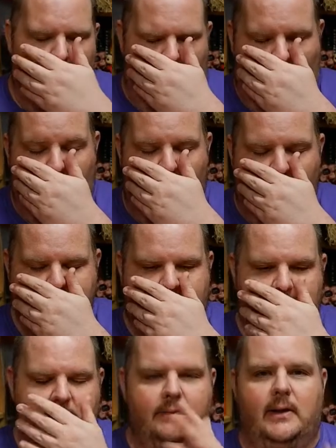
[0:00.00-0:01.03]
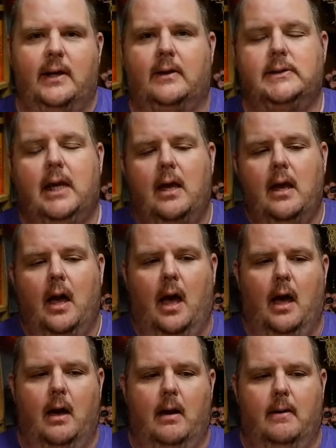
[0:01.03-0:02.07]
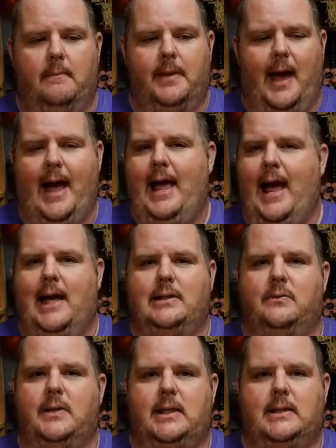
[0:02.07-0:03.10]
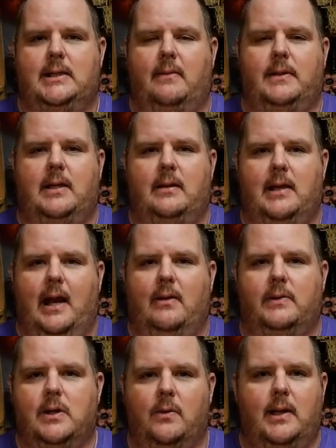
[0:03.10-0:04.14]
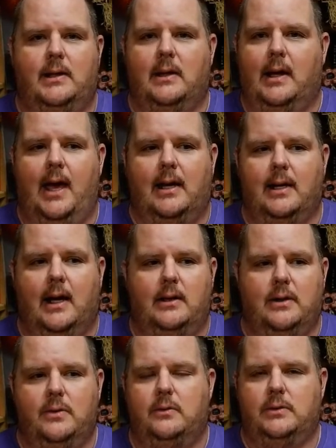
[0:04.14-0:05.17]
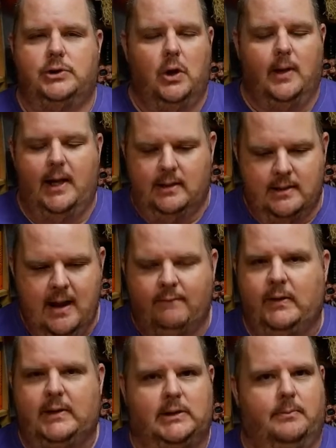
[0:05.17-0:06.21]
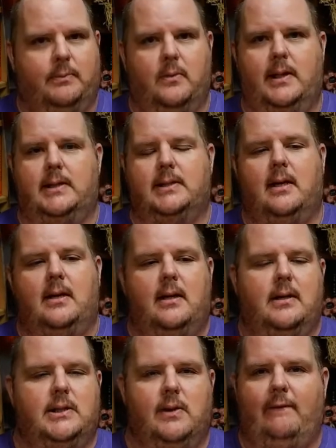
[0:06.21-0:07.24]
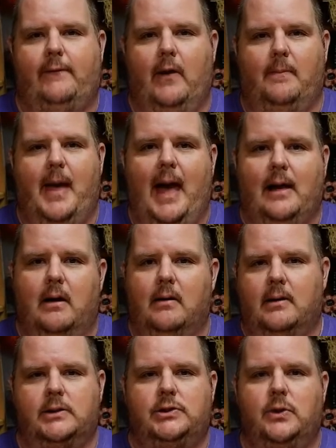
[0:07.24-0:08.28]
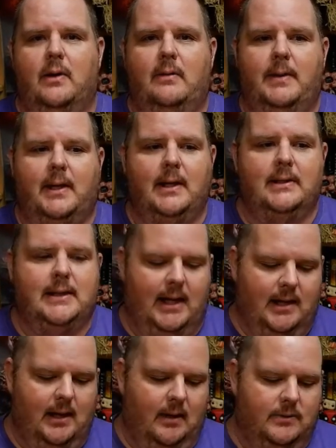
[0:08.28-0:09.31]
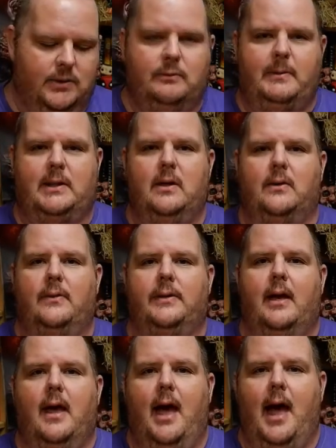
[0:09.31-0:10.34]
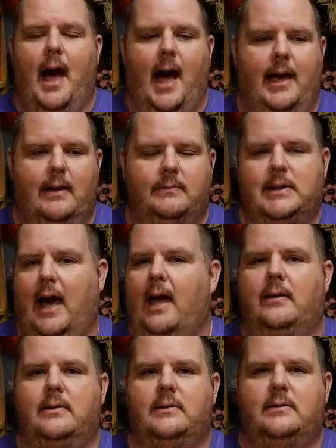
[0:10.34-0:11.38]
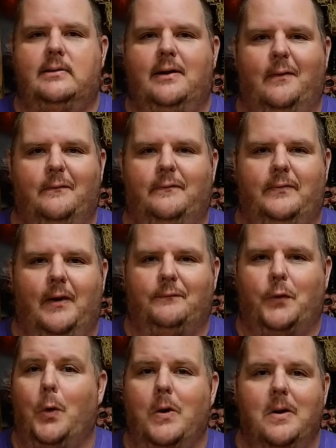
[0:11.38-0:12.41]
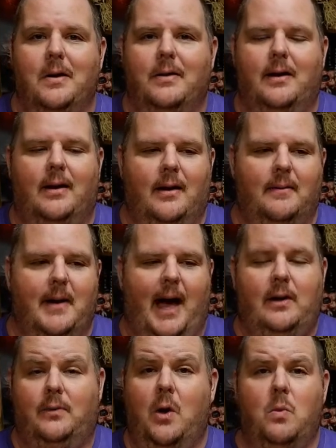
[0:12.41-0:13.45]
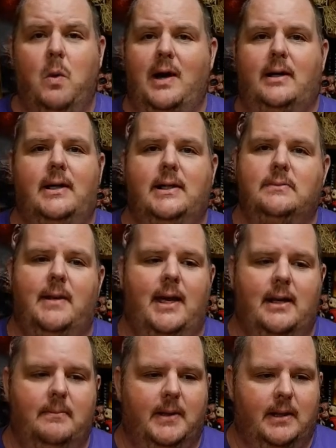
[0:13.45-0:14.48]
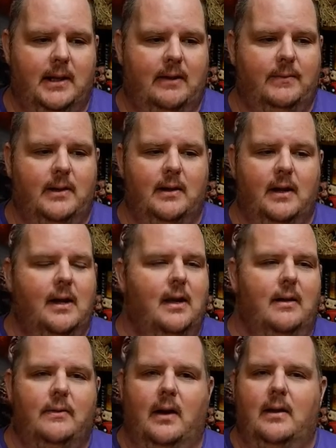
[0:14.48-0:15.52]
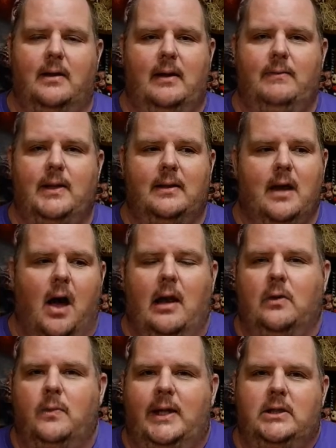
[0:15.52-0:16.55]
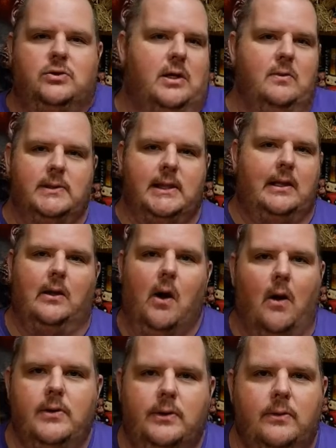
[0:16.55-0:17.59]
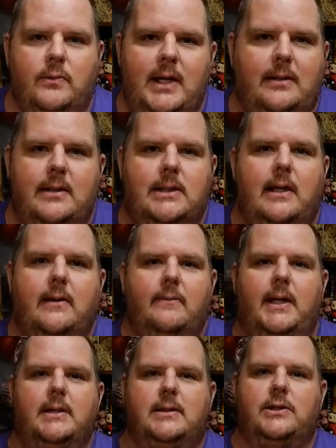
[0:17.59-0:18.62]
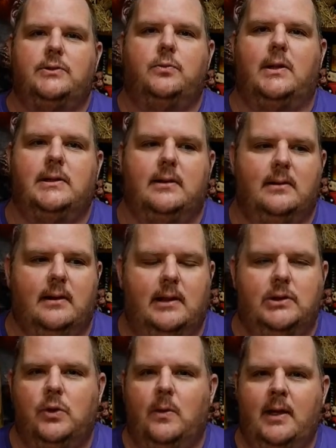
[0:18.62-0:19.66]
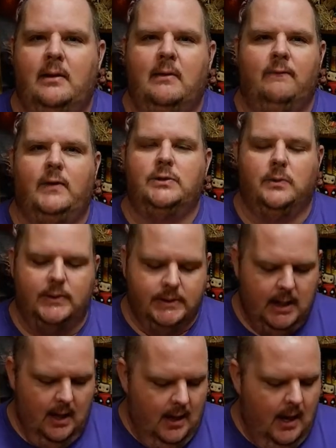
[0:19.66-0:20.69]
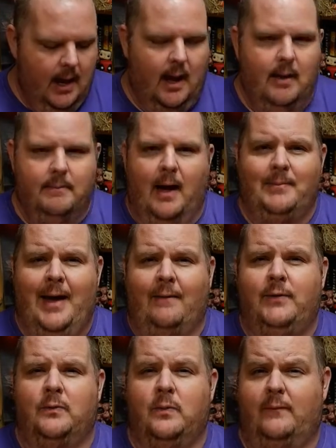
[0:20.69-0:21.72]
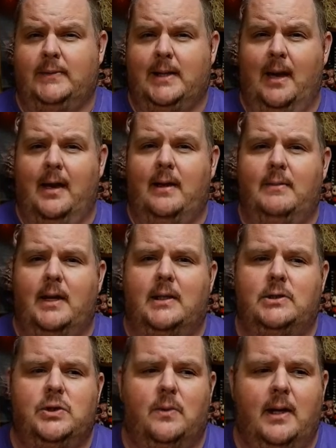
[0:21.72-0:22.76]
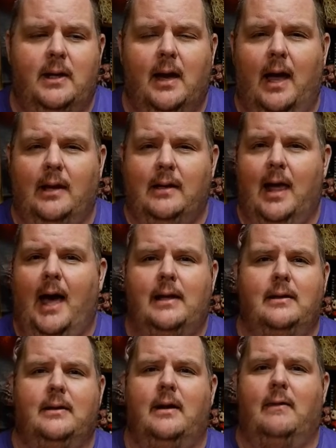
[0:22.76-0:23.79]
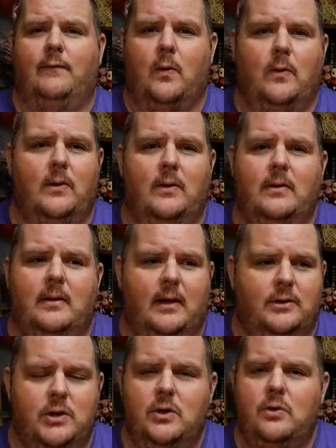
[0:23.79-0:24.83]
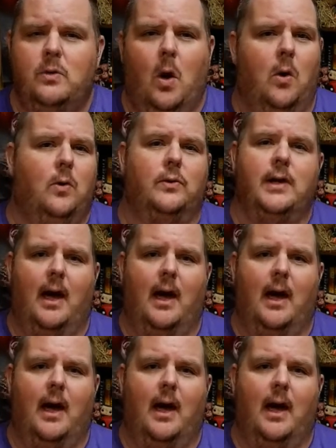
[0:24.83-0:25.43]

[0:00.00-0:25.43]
Haunting of Hill House, um, I had to read something that I was going to like, and I knew Joy never disappoints, so I fell back on Joy because, truth be told, I am tired of, of horror. Um, I don't know what it is, man, but even the even the Halloween tree was a little harder to read this year because I just wasn't enjoying the visuals. Um, I'm having a rough time enjoying a lot of horror, new, old,